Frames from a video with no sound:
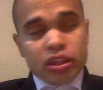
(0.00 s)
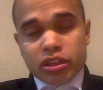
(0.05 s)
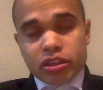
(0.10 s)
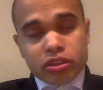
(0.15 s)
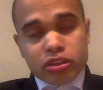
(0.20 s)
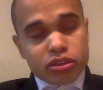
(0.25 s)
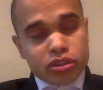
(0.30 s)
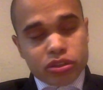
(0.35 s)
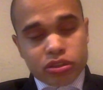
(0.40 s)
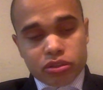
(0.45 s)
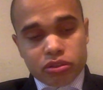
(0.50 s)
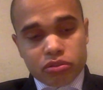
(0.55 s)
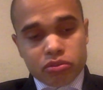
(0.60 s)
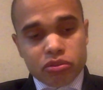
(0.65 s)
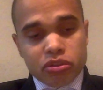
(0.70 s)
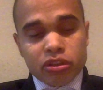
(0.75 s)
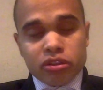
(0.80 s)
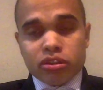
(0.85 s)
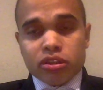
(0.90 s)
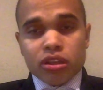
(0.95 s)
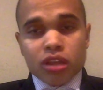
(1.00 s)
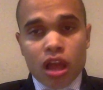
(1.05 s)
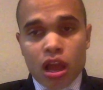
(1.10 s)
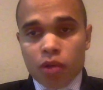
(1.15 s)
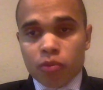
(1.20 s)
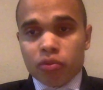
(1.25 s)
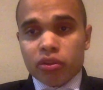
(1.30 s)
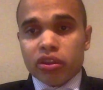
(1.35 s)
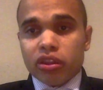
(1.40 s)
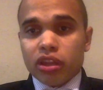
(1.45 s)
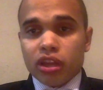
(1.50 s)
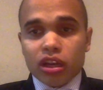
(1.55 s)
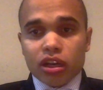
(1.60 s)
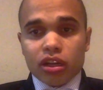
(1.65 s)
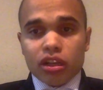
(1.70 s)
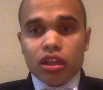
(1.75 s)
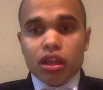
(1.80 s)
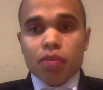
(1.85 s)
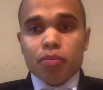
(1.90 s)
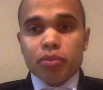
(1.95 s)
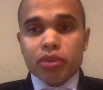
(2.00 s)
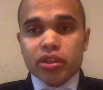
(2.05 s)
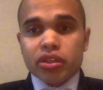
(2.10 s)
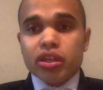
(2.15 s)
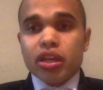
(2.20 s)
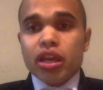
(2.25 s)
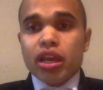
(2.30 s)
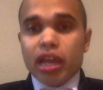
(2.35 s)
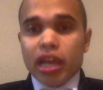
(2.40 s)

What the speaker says: this deals a lot with Columbus,